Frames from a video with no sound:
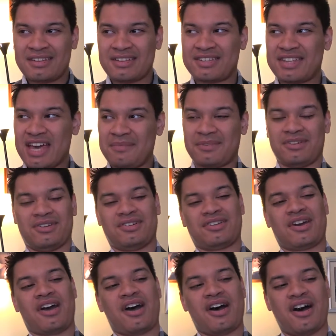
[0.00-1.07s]
It's damn good.
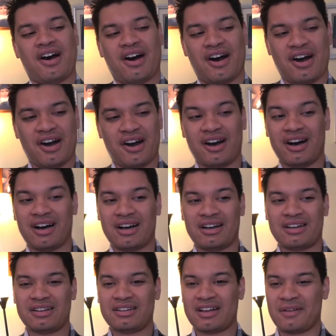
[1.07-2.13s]

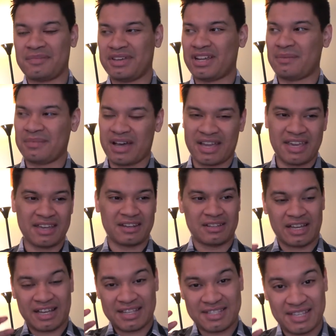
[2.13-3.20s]
I mean, I'm again,
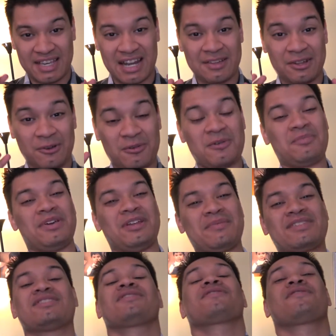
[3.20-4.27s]
like I said, I know I'm repeating
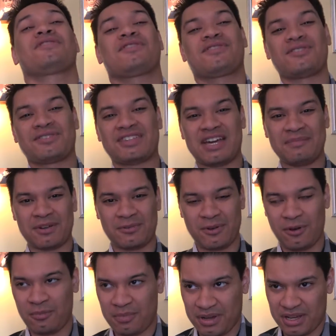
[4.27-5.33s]
myself for the third time in a
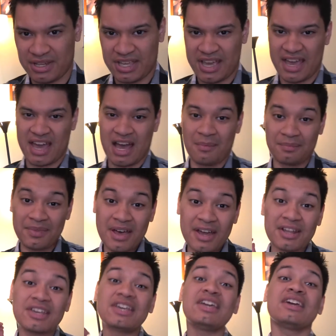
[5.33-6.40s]
row, but yeah, I'm
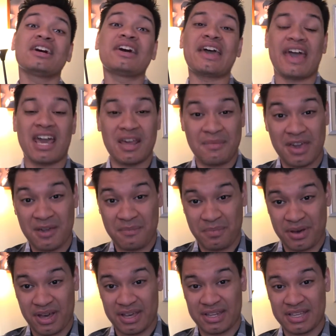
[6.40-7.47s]
not keen on anime,
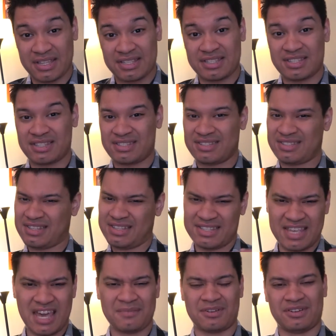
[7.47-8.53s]
but it's
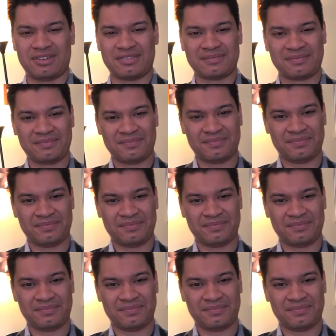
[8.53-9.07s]
damn good.